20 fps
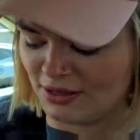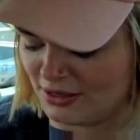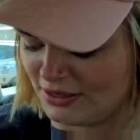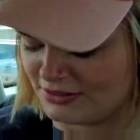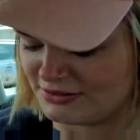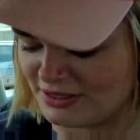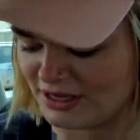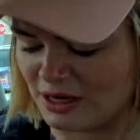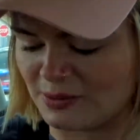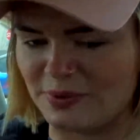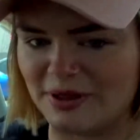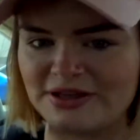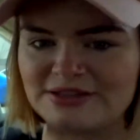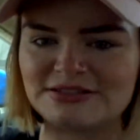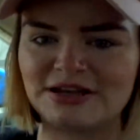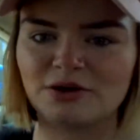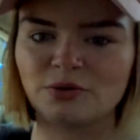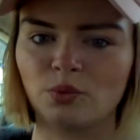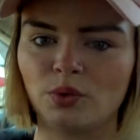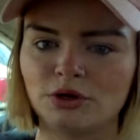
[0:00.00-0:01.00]
it's like a
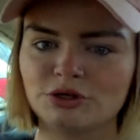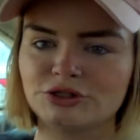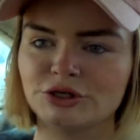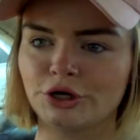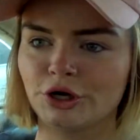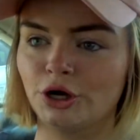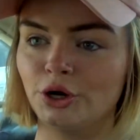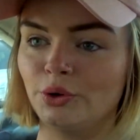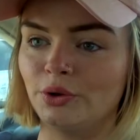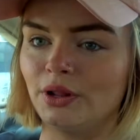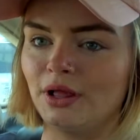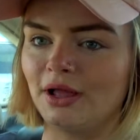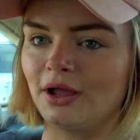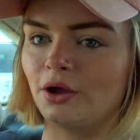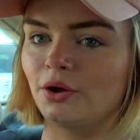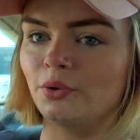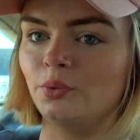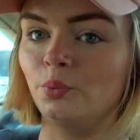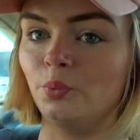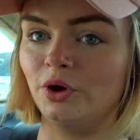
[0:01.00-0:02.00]
place I'd want to go like
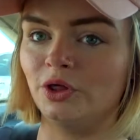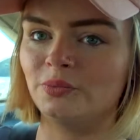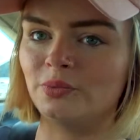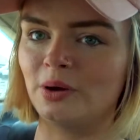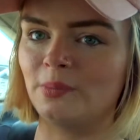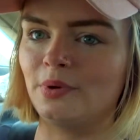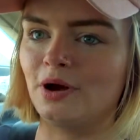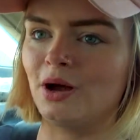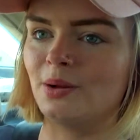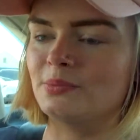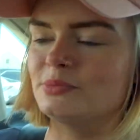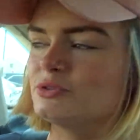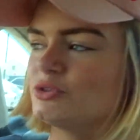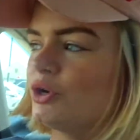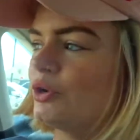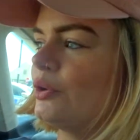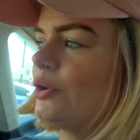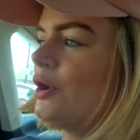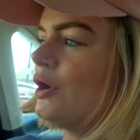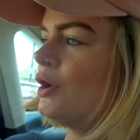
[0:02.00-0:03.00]
with my mom.
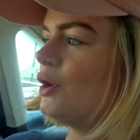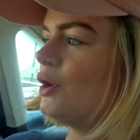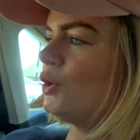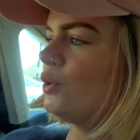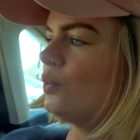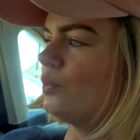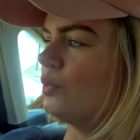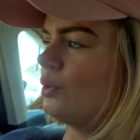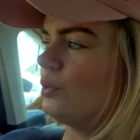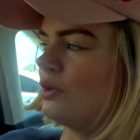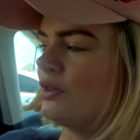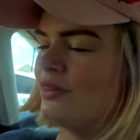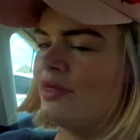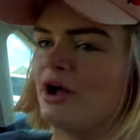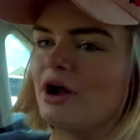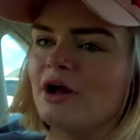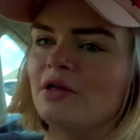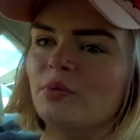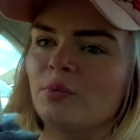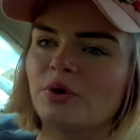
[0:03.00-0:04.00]
So we went
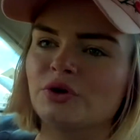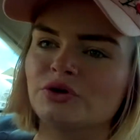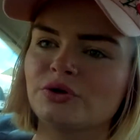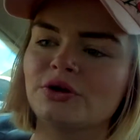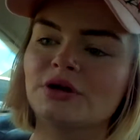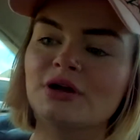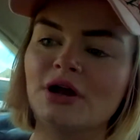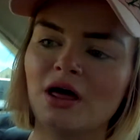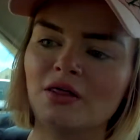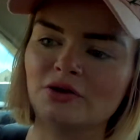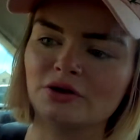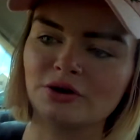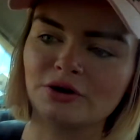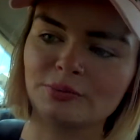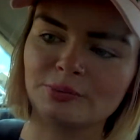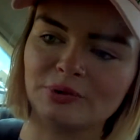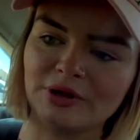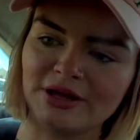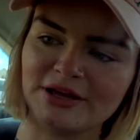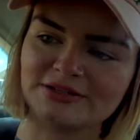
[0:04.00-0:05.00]
there and went to
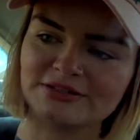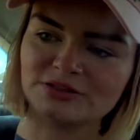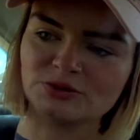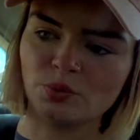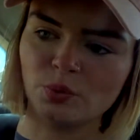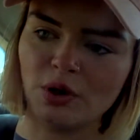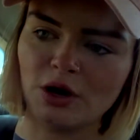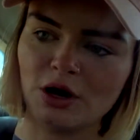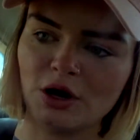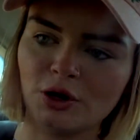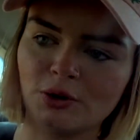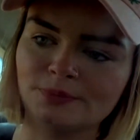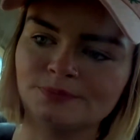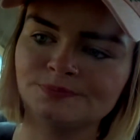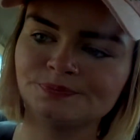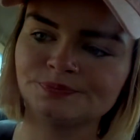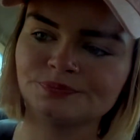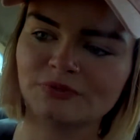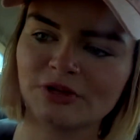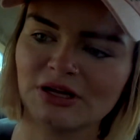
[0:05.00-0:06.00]
another place as well.
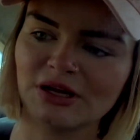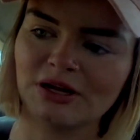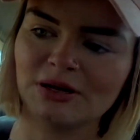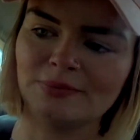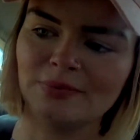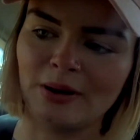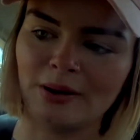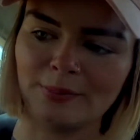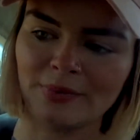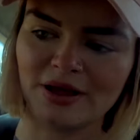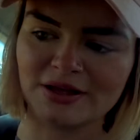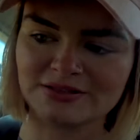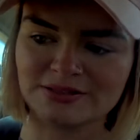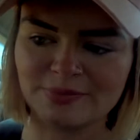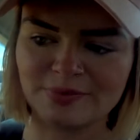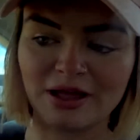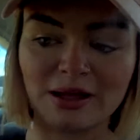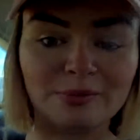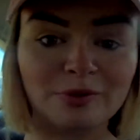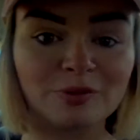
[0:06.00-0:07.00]
Mom got
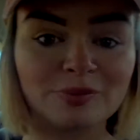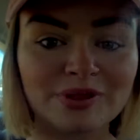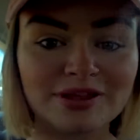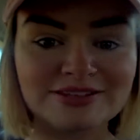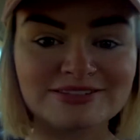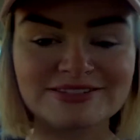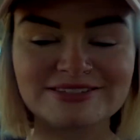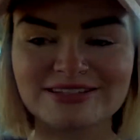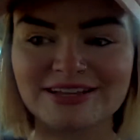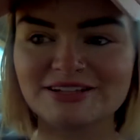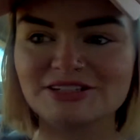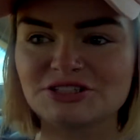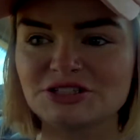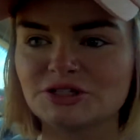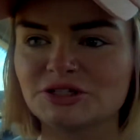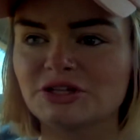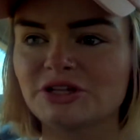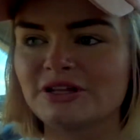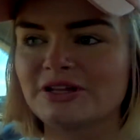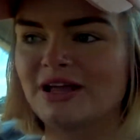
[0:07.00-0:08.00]
something at both places, and she
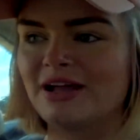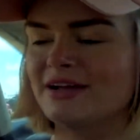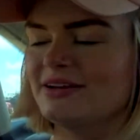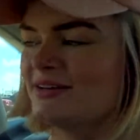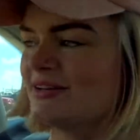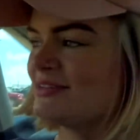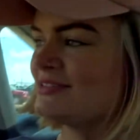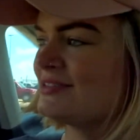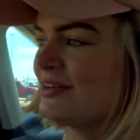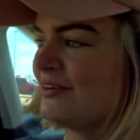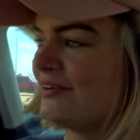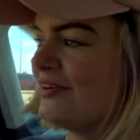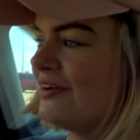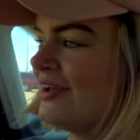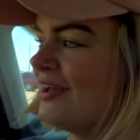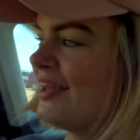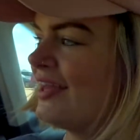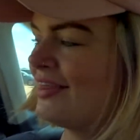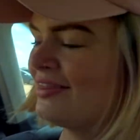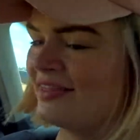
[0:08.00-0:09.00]
really liked it. So
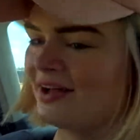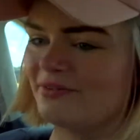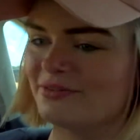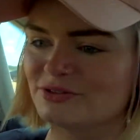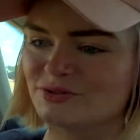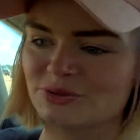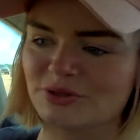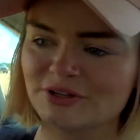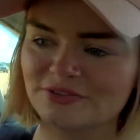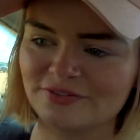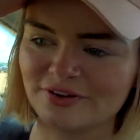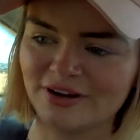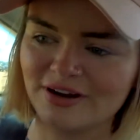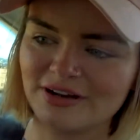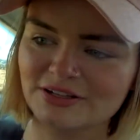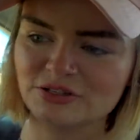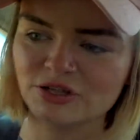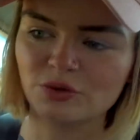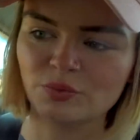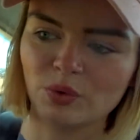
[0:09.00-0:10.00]
that was really fun.
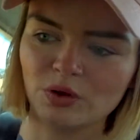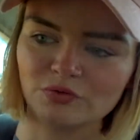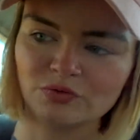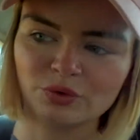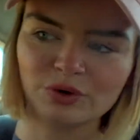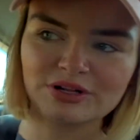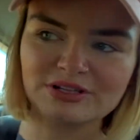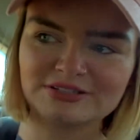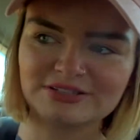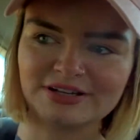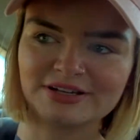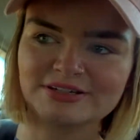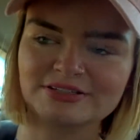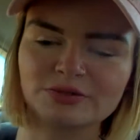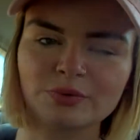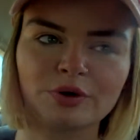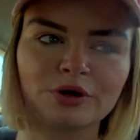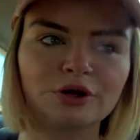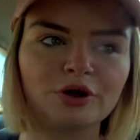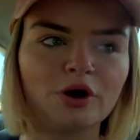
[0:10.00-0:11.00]
It's only 1:46,
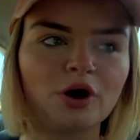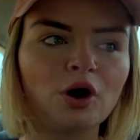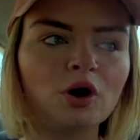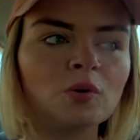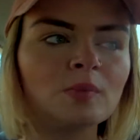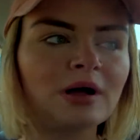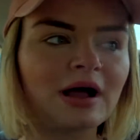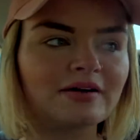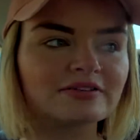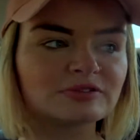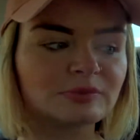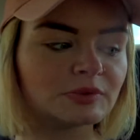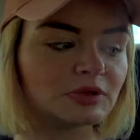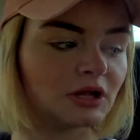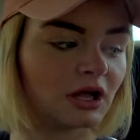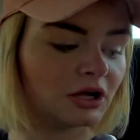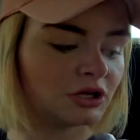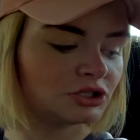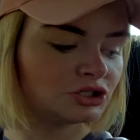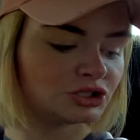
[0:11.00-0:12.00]
so we're gonna go home, have some
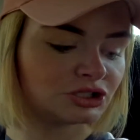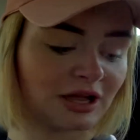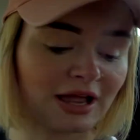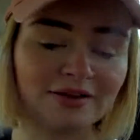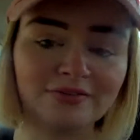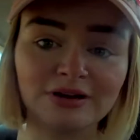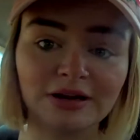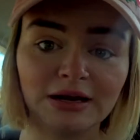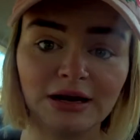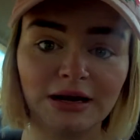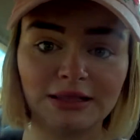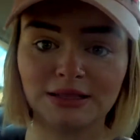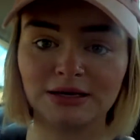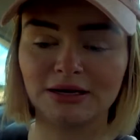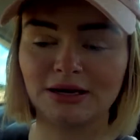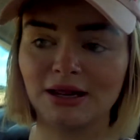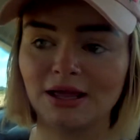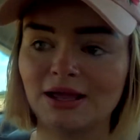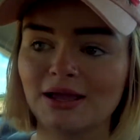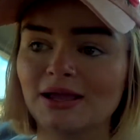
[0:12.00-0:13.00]
lunch. I haven't eaten anything
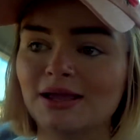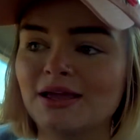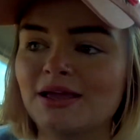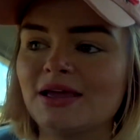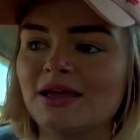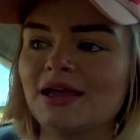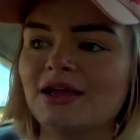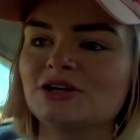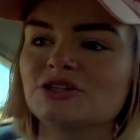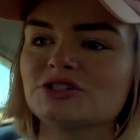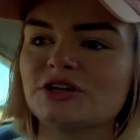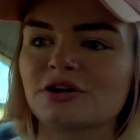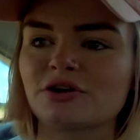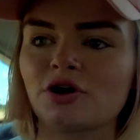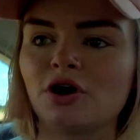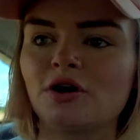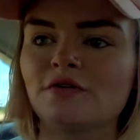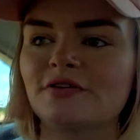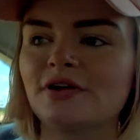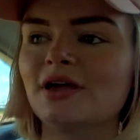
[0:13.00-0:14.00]
today. Just had
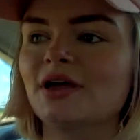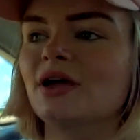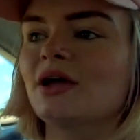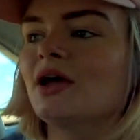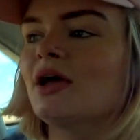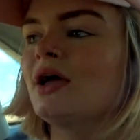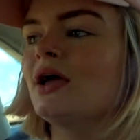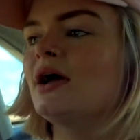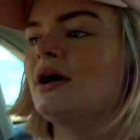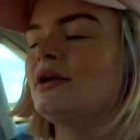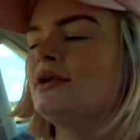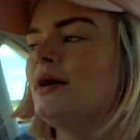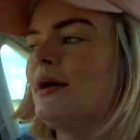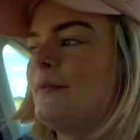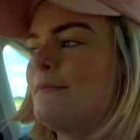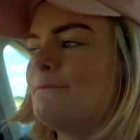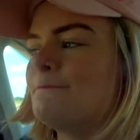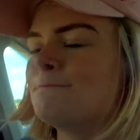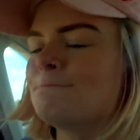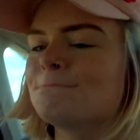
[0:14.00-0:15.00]
coffee and go
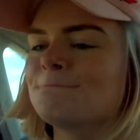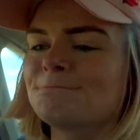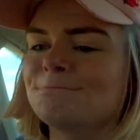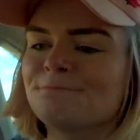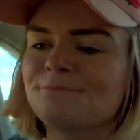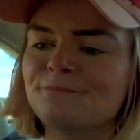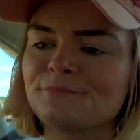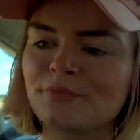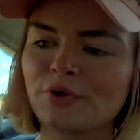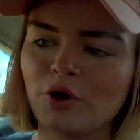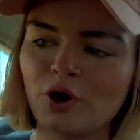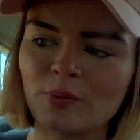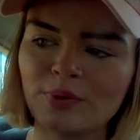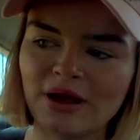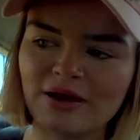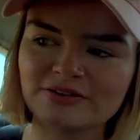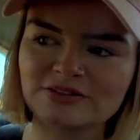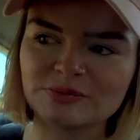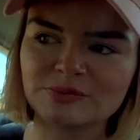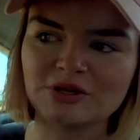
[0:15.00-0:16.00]
home and
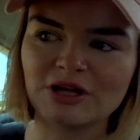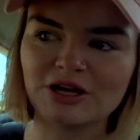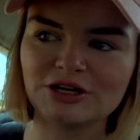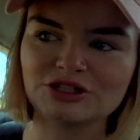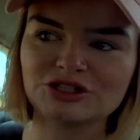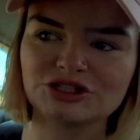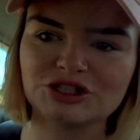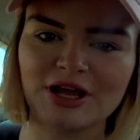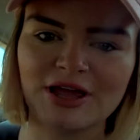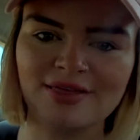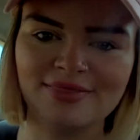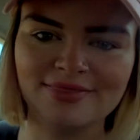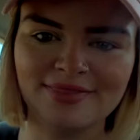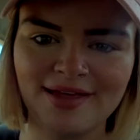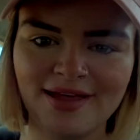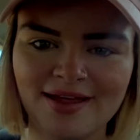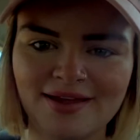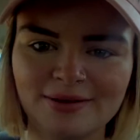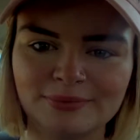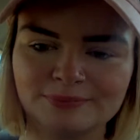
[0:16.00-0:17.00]
have some lunch, and
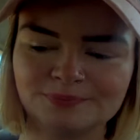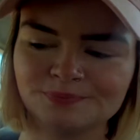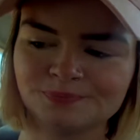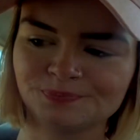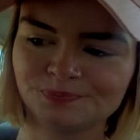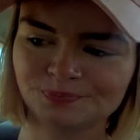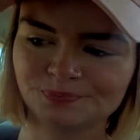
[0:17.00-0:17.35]
then